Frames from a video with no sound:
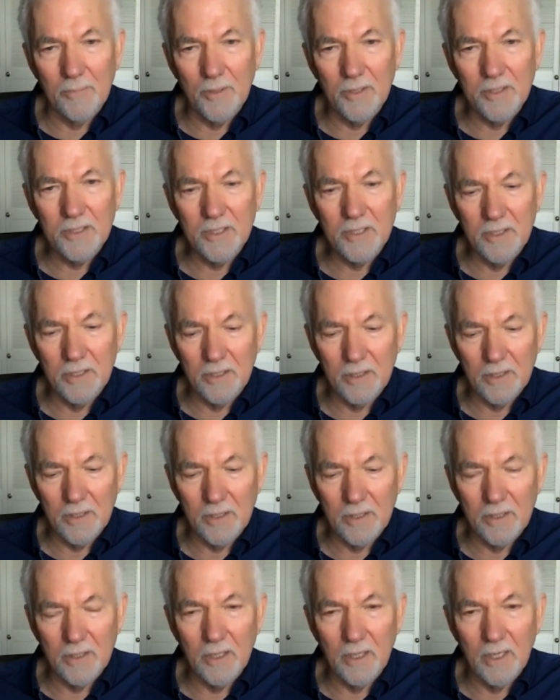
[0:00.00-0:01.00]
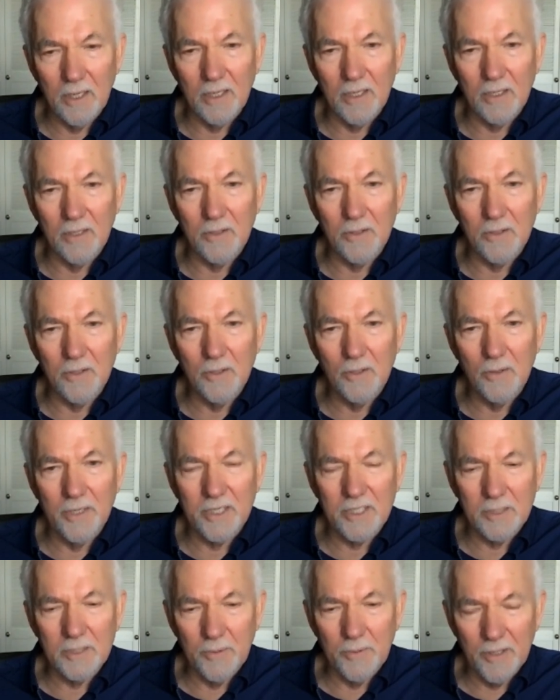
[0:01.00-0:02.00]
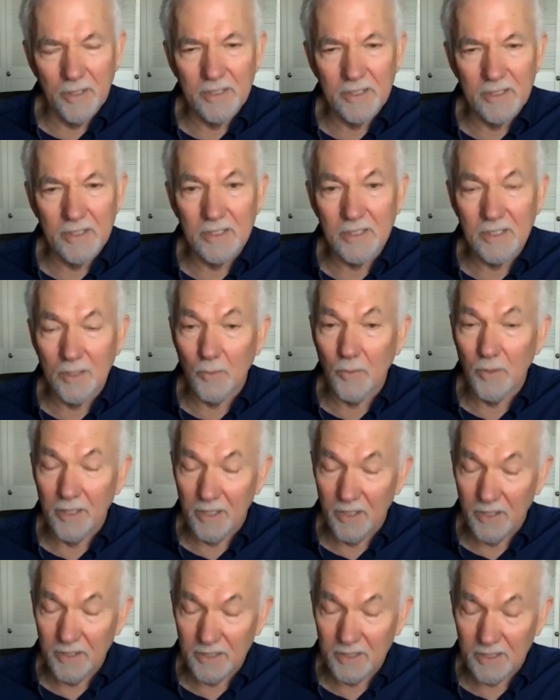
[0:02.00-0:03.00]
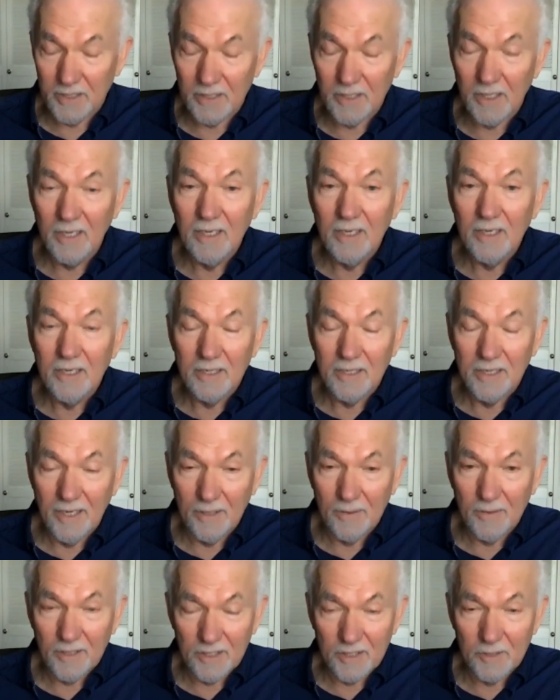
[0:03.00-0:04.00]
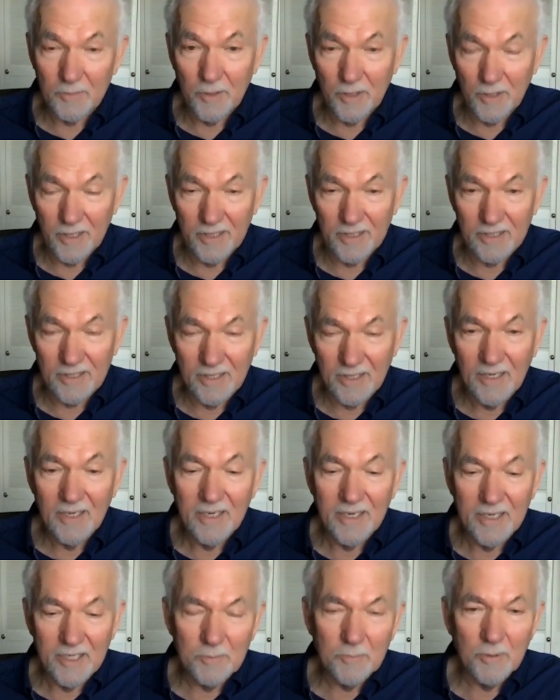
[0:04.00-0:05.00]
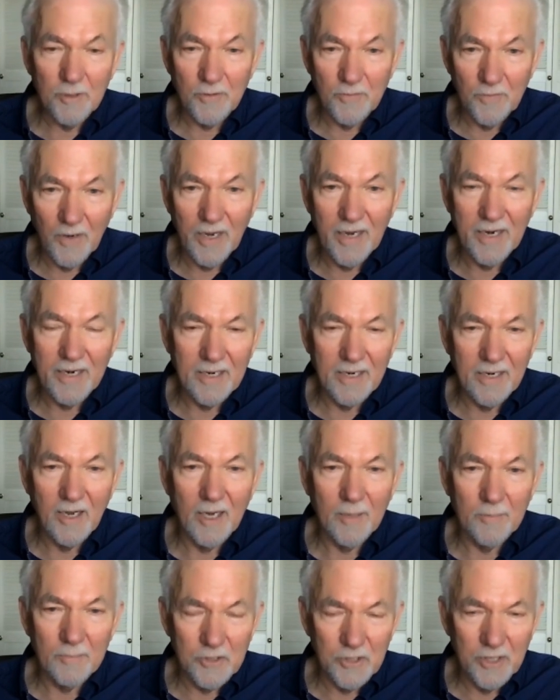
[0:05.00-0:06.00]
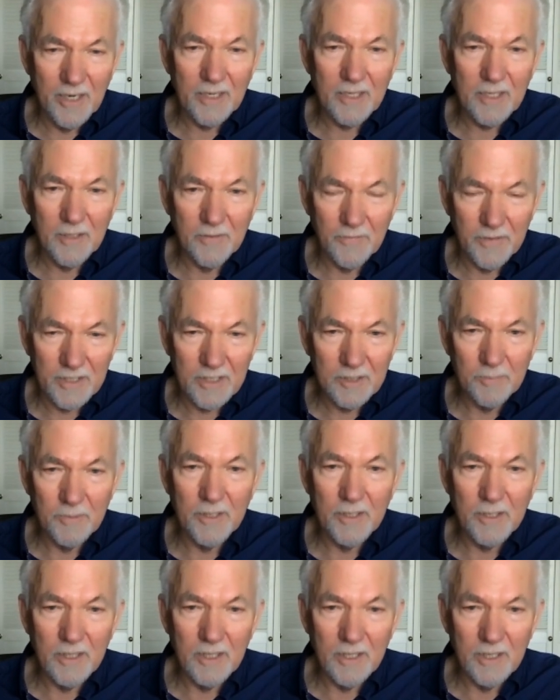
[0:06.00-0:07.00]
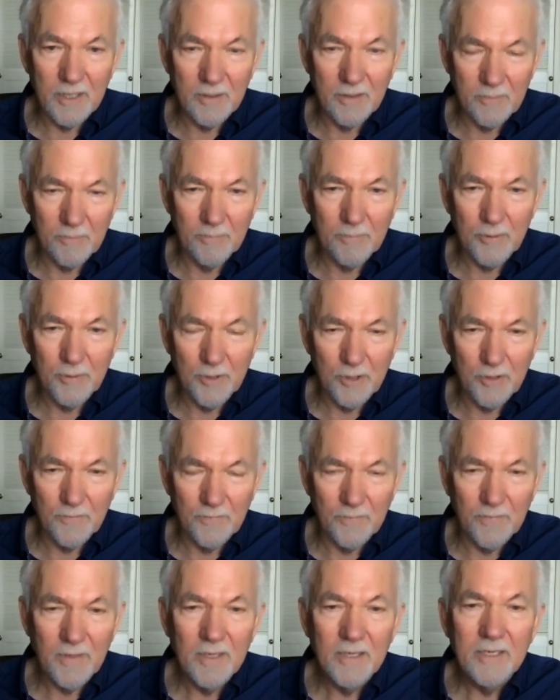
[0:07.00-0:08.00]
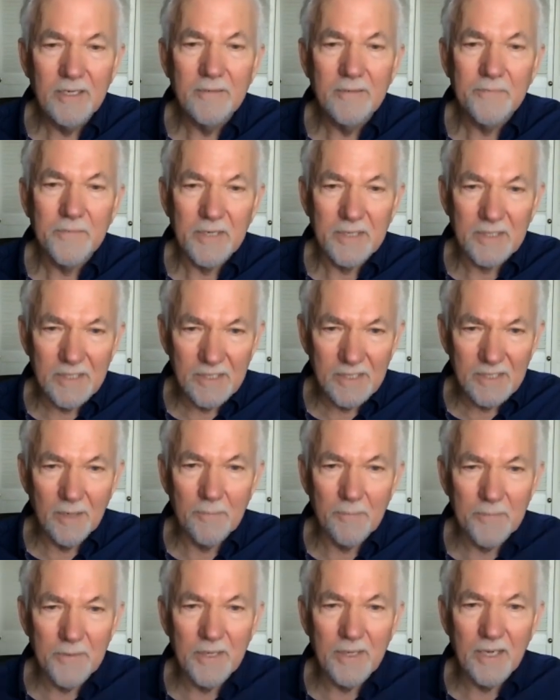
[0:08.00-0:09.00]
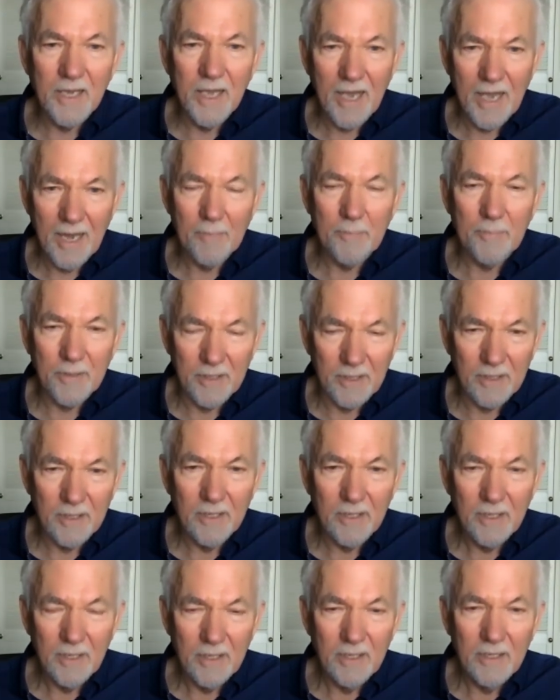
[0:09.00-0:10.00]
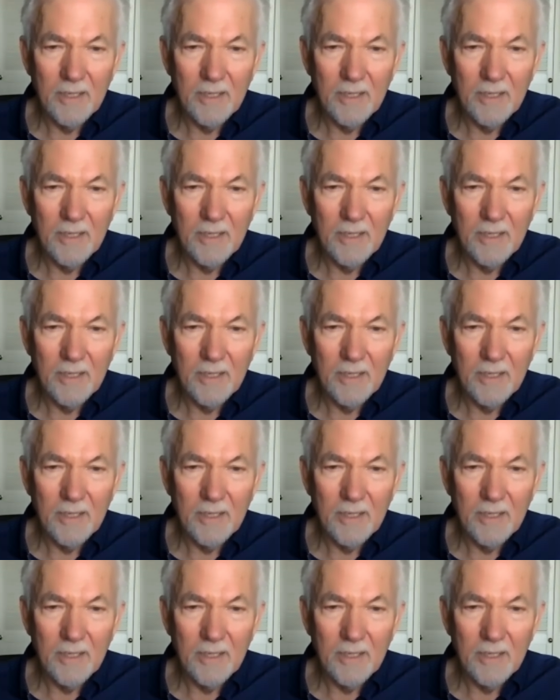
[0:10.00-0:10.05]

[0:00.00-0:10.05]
a person who experiences someone else's death experience is providing objective proof that something happened